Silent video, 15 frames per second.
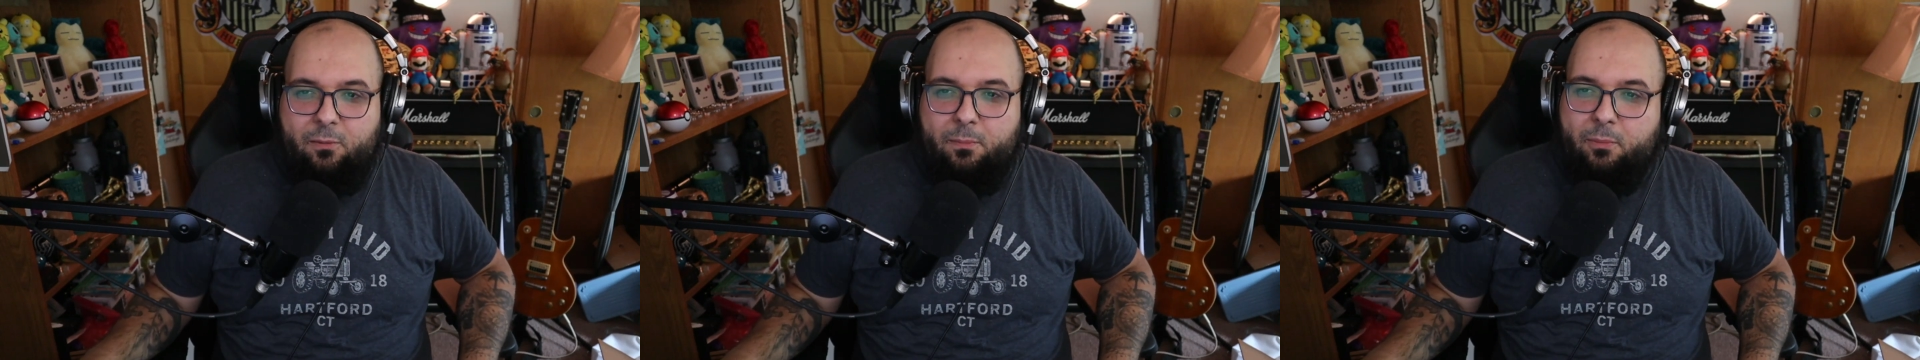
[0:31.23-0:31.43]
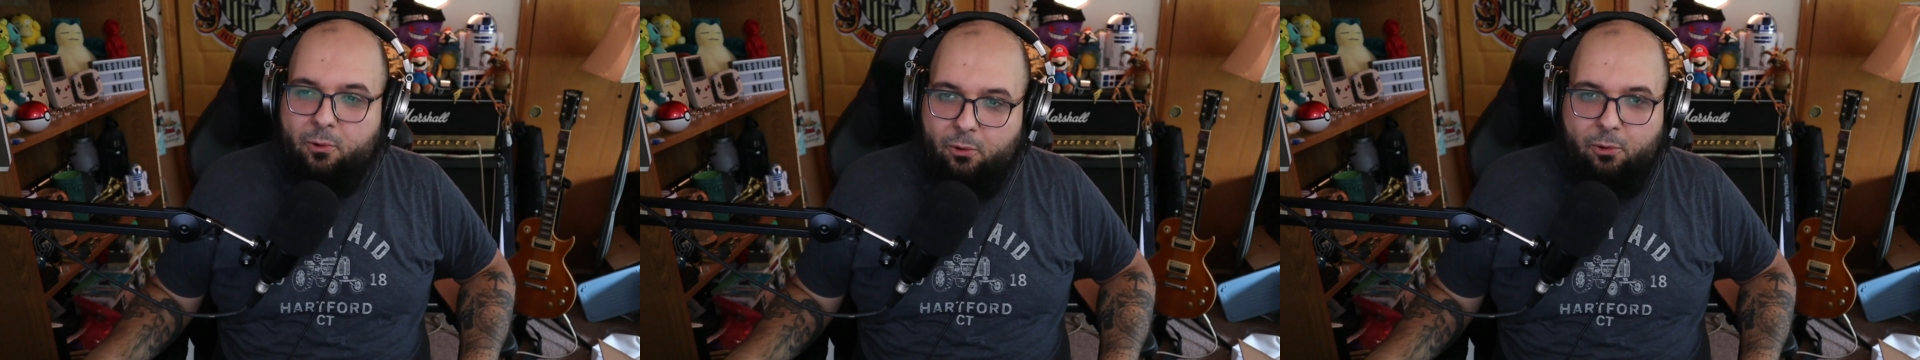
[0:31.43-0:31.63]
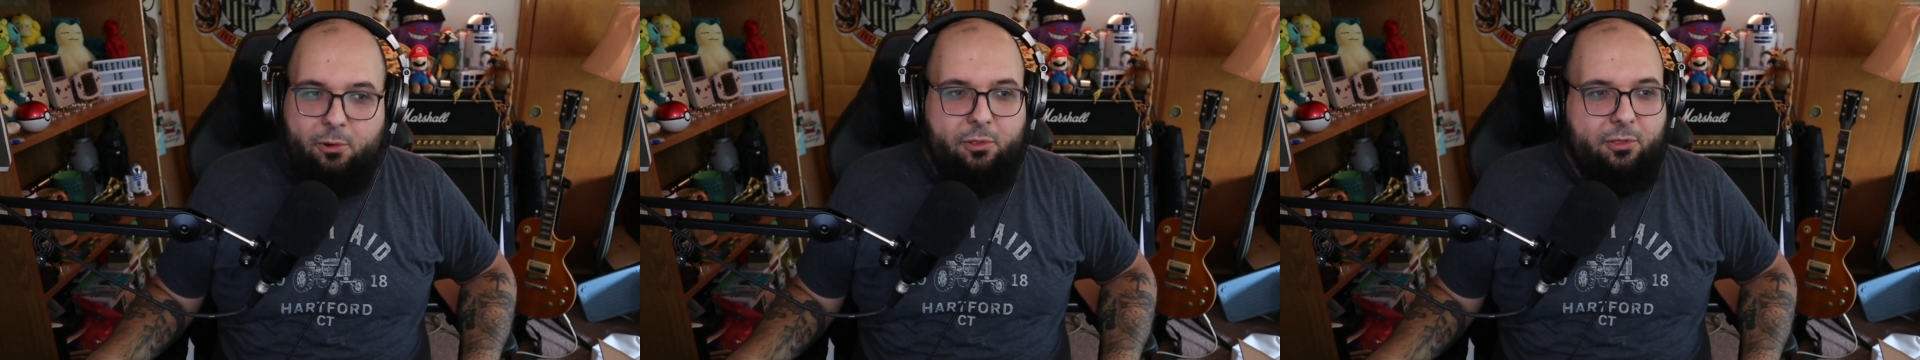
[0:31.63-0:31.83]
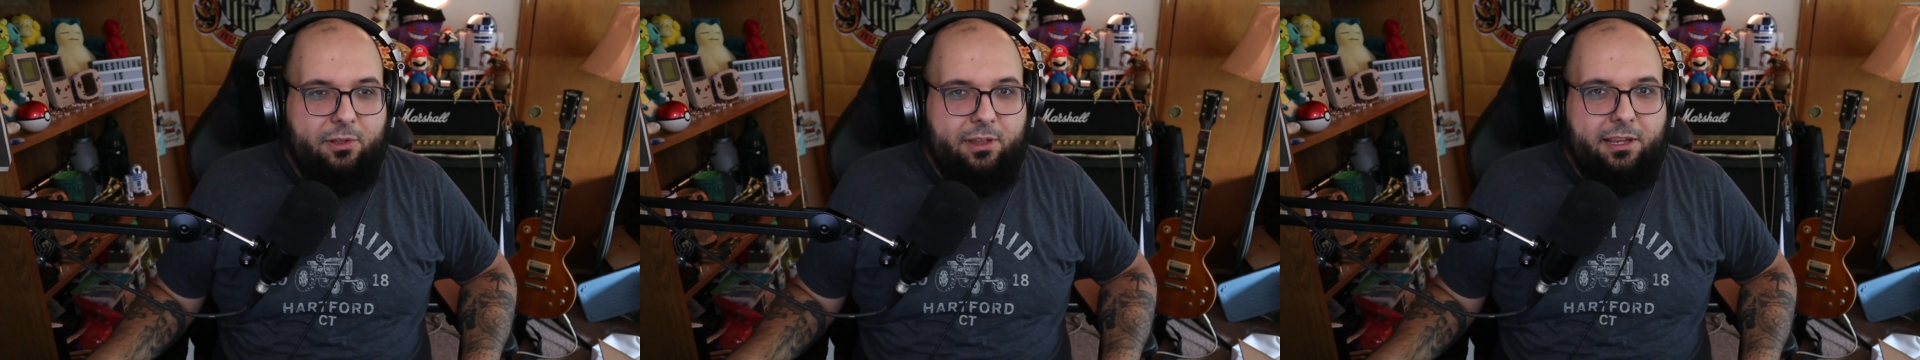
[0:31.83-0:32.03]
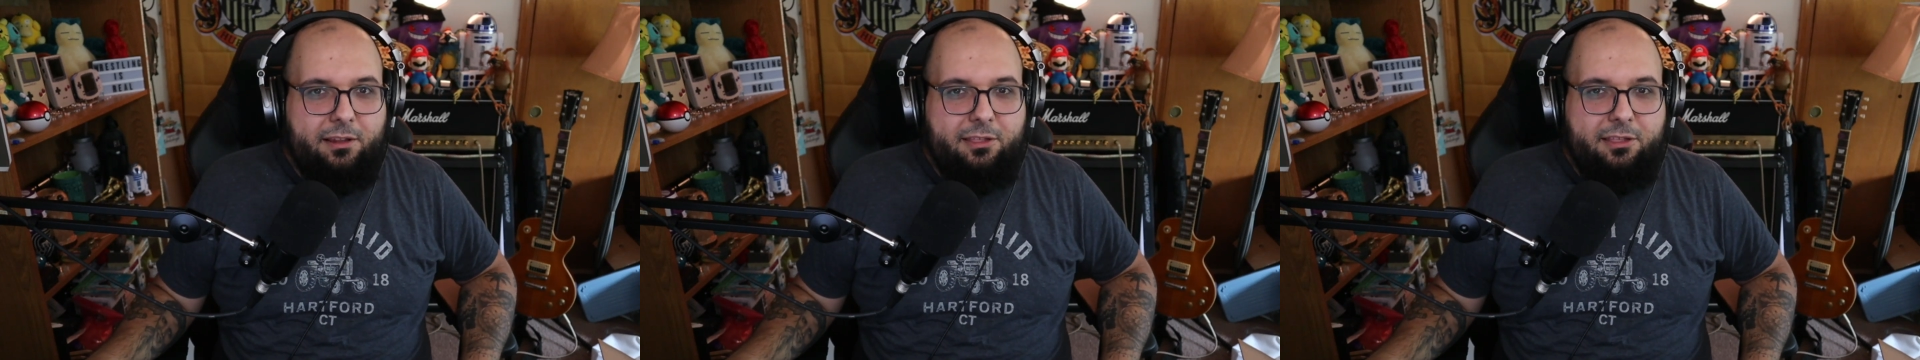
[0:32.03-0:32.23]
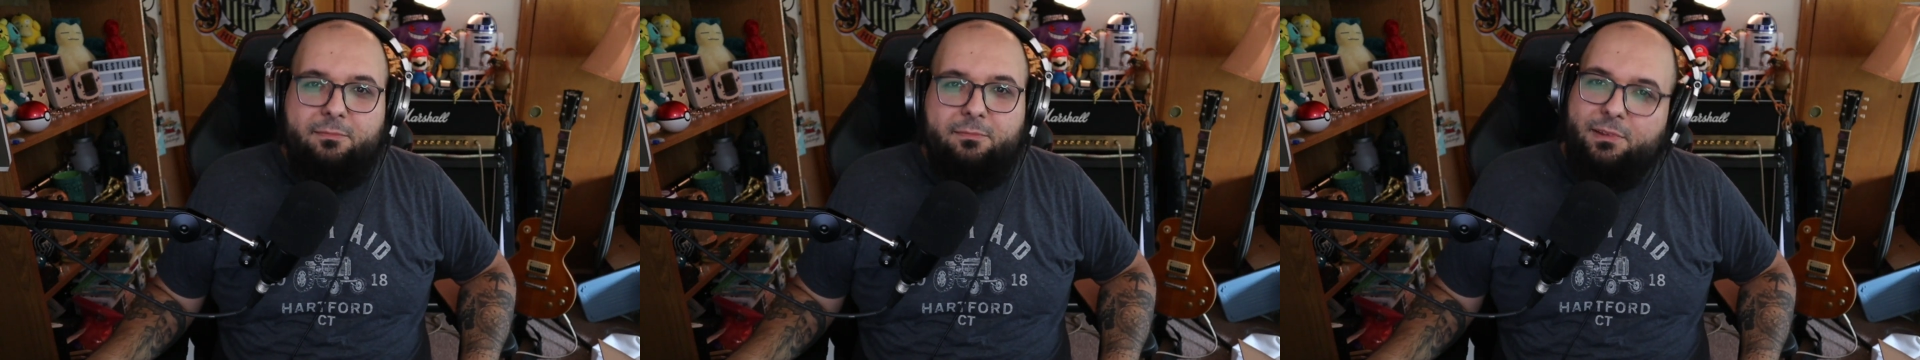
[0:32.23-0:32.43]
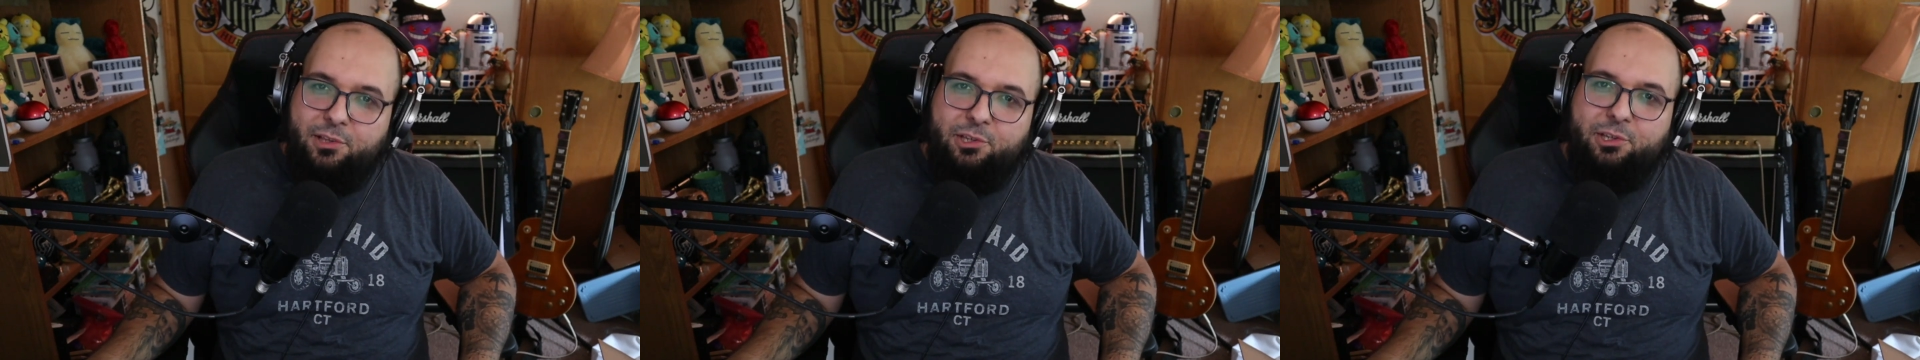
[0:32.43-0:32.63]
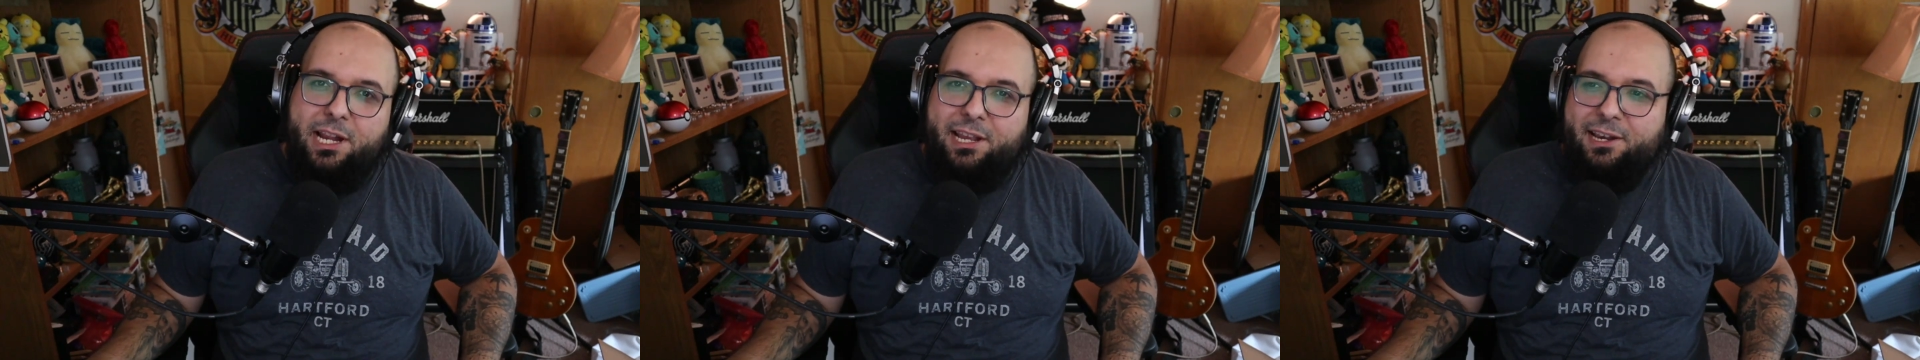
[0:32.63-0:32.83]
Poor Things. Let's
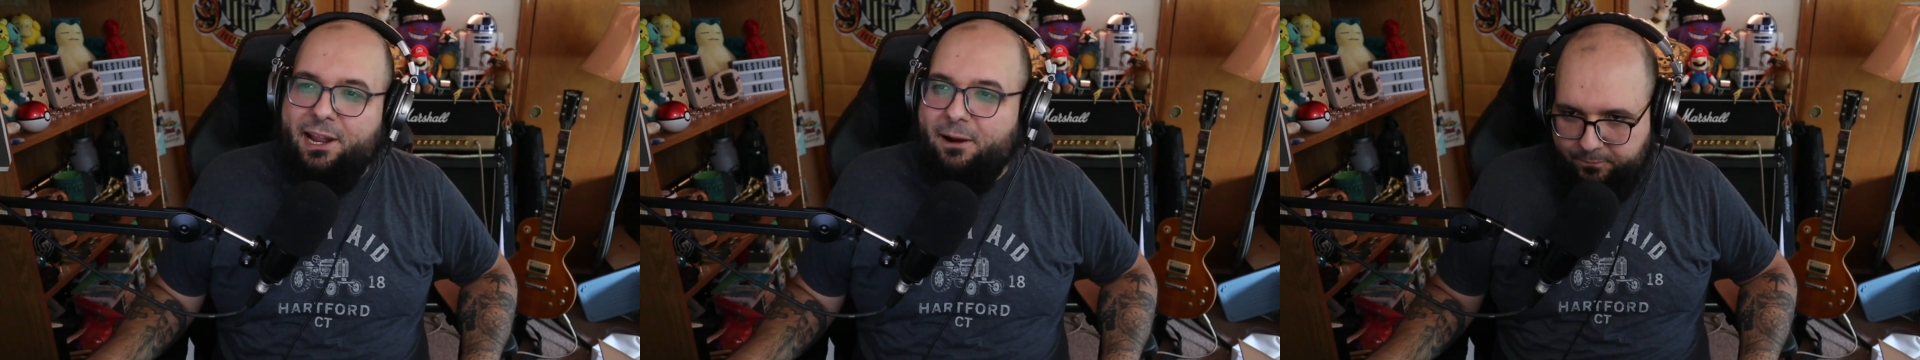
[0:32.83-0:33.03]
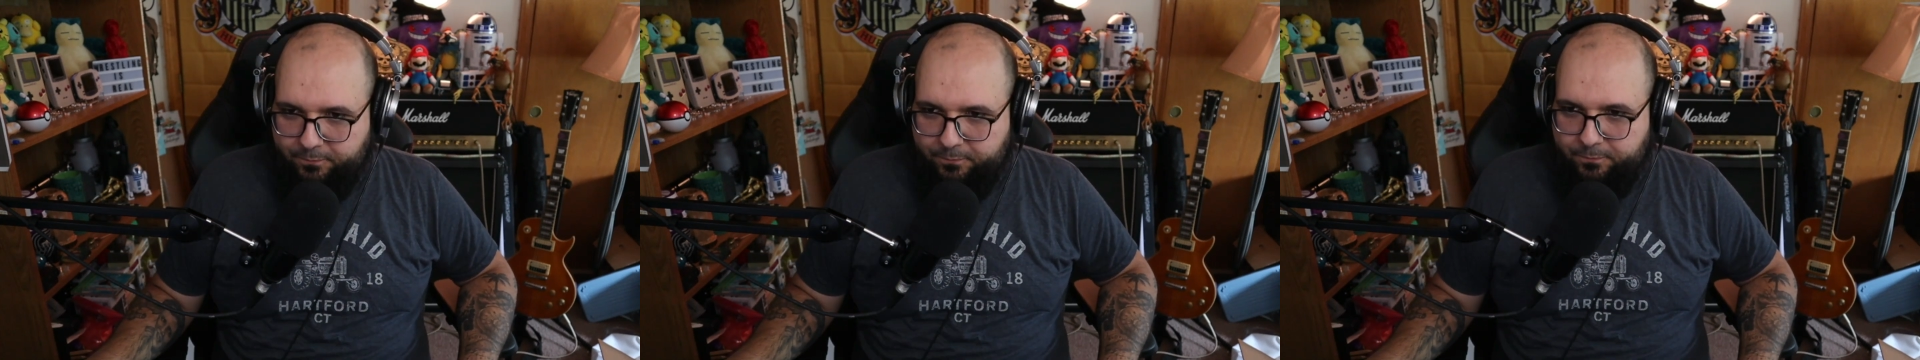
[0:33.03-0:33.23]
check it out.